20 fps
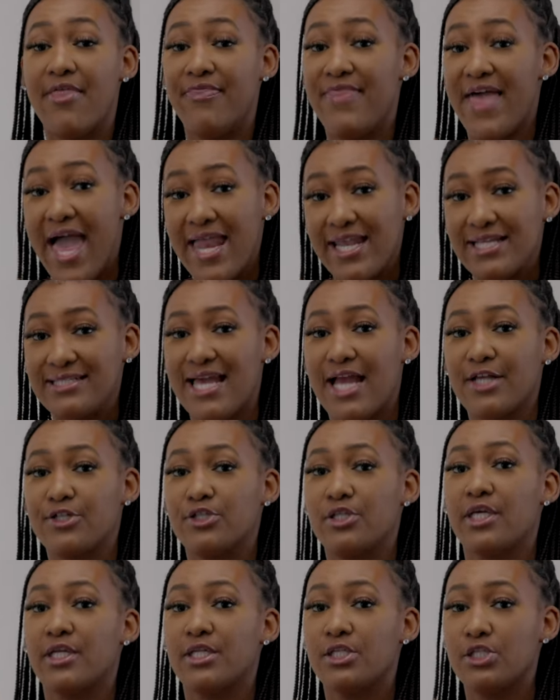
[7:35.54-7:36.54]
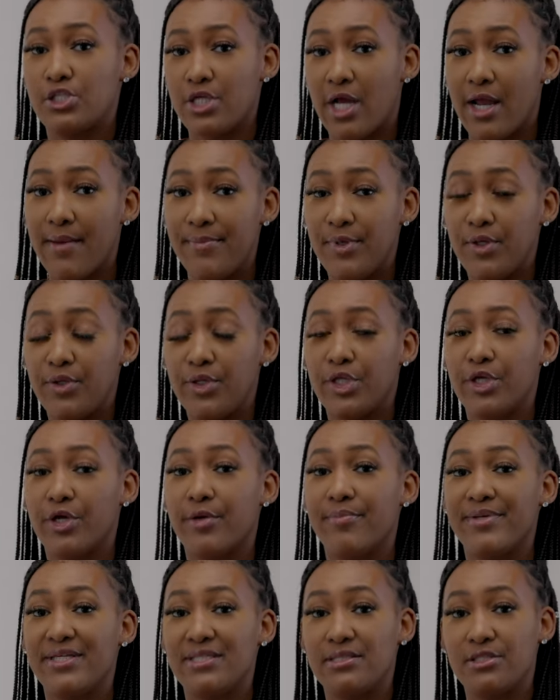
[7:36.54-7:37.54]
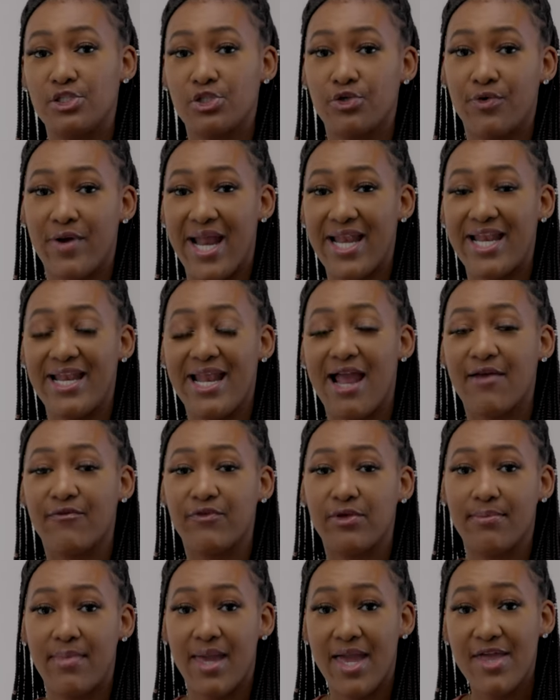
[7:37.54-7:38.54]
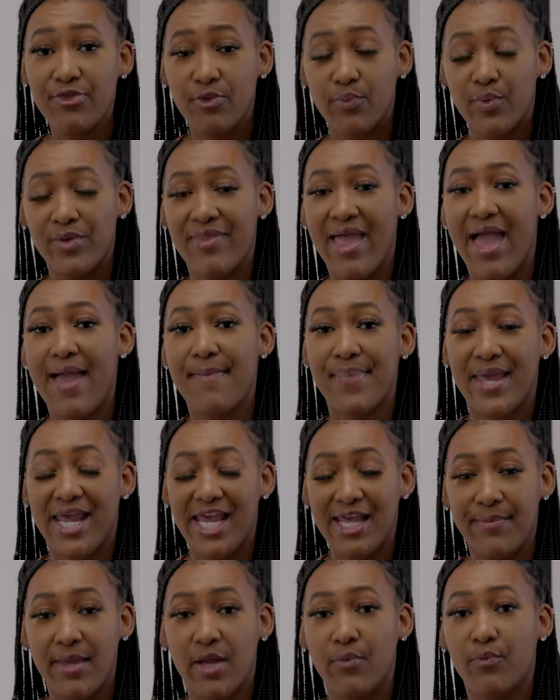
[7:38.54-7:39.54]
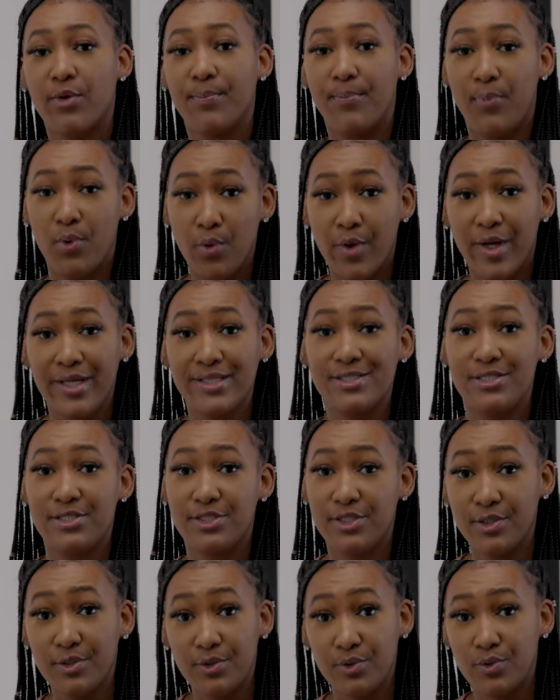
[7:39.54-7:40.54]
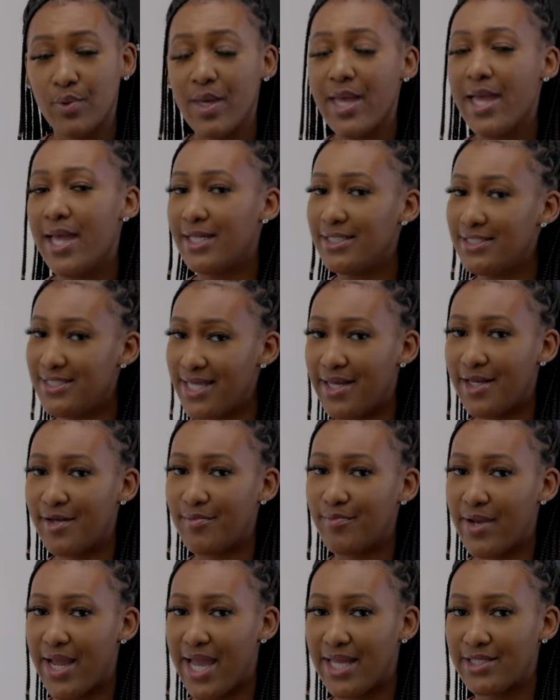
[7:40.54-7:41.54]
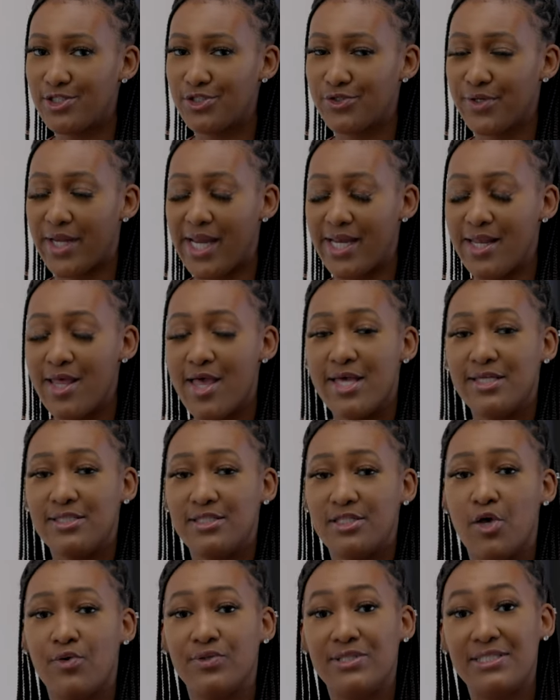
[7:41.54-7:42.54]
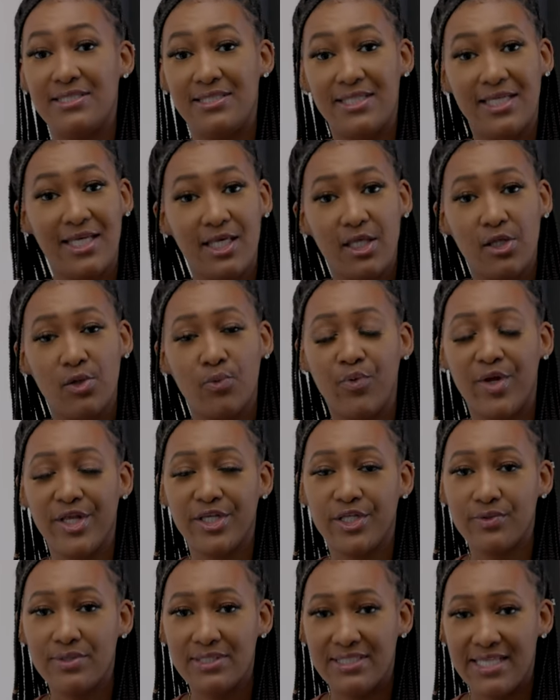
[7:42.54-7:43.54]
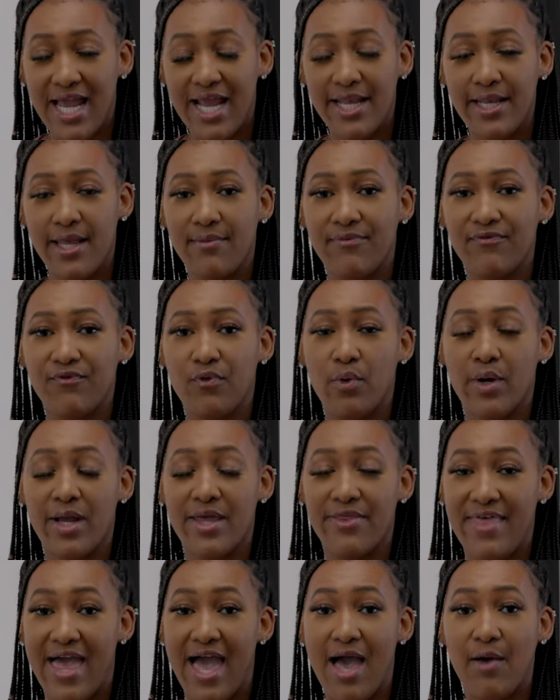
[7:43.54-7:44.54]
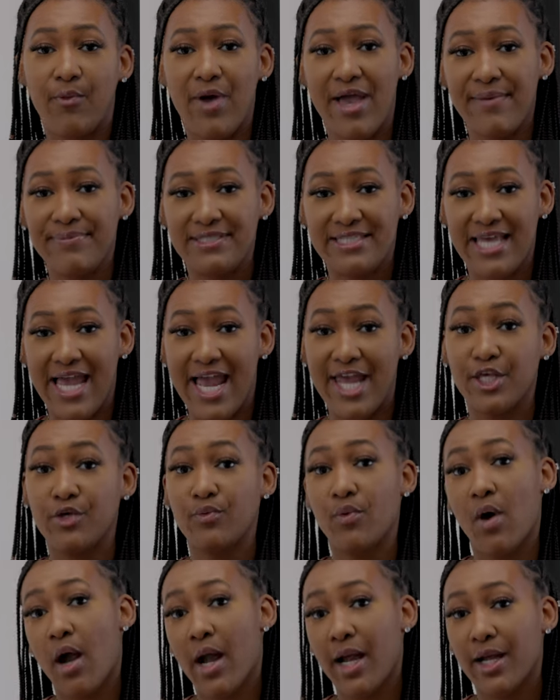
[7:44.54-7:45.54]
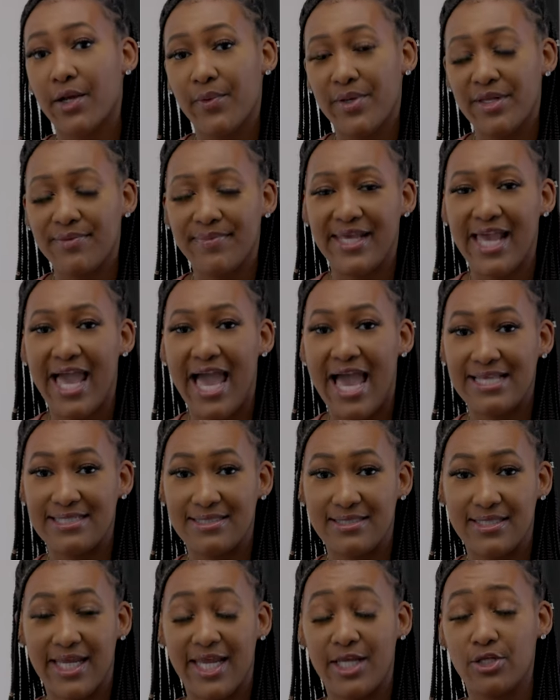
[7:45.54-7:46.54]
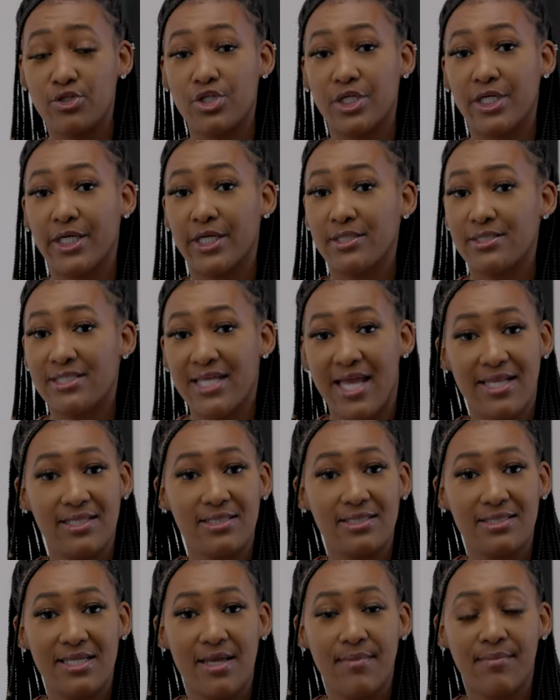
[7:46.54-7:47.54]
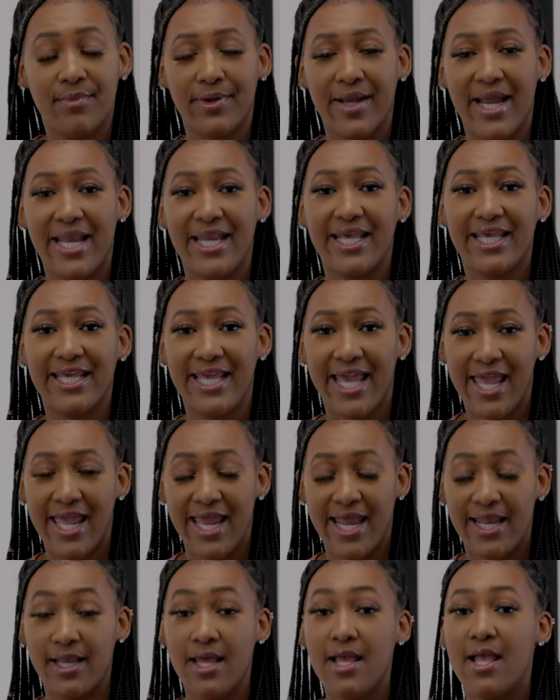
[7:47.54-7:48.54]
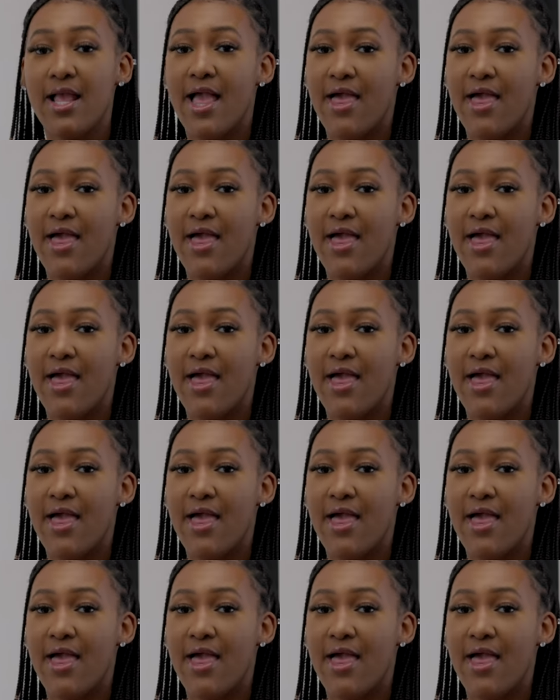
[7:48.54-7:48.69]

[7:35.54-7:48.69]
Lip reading: that is actually going to start building your business credit every month when that payment reports to Dun & Bradstreet. So still, when you sign up for that website, you are going to be asked to enter your DUNS number, and again,